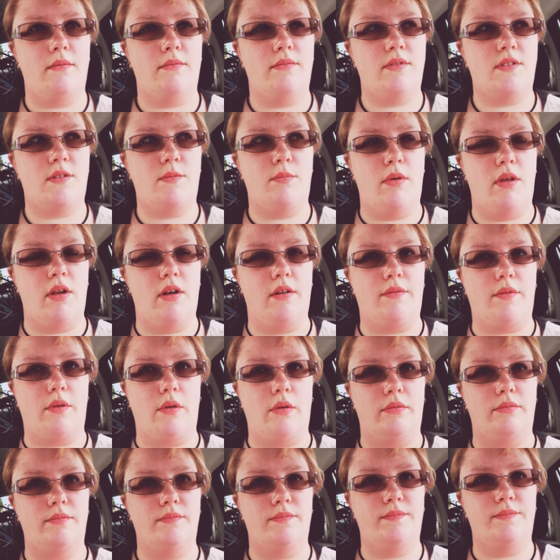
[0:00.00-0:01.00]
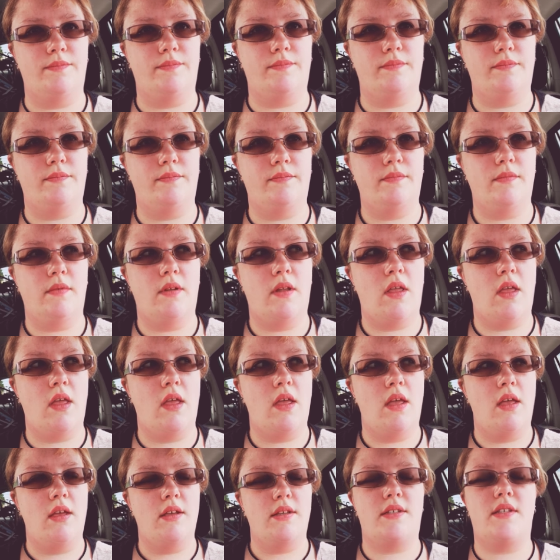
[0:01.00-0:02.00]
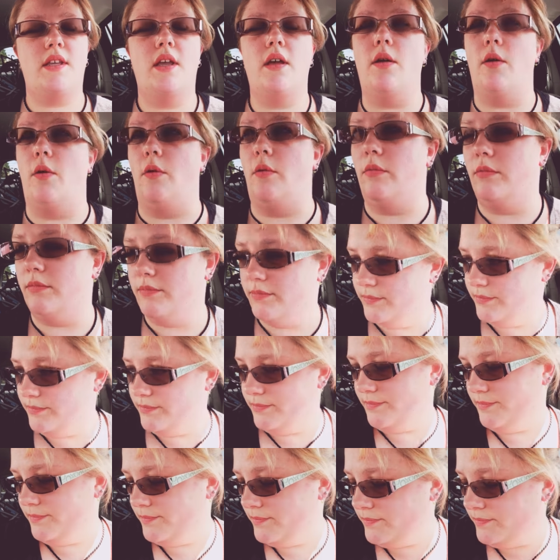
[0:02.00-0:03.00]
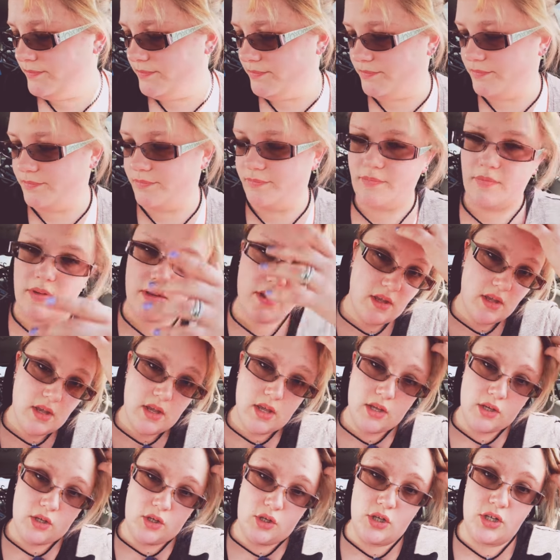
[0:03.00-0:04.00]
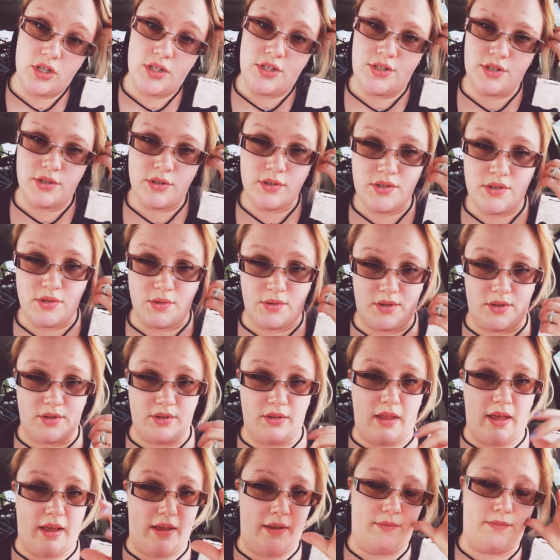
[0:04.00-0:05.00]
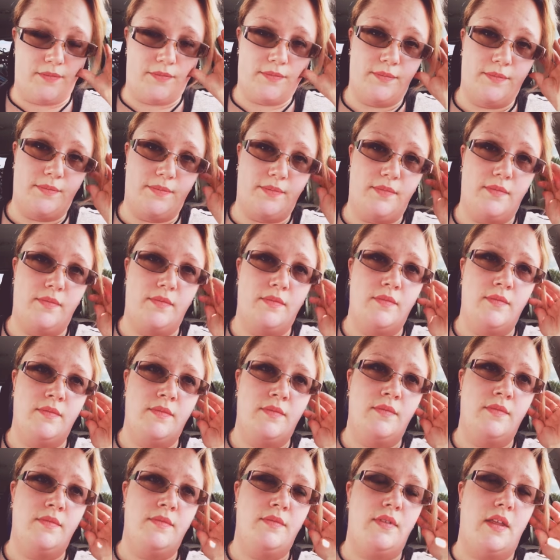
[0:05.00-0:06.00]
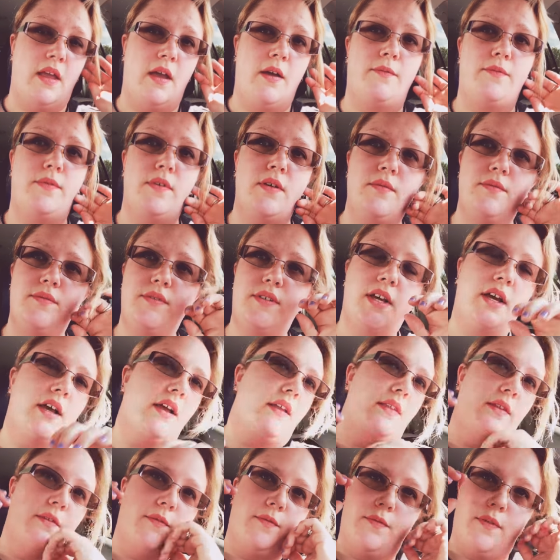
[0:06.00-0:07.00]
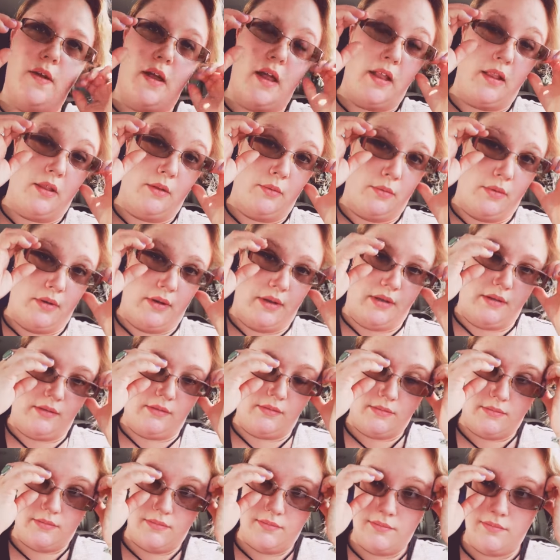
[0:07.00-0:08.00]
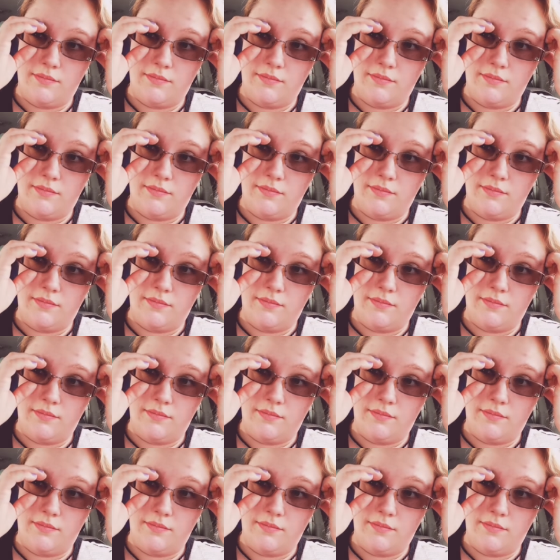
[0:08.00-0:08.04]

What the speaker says: It's beautiful. So, good juju in your life. Now, if you've done the following,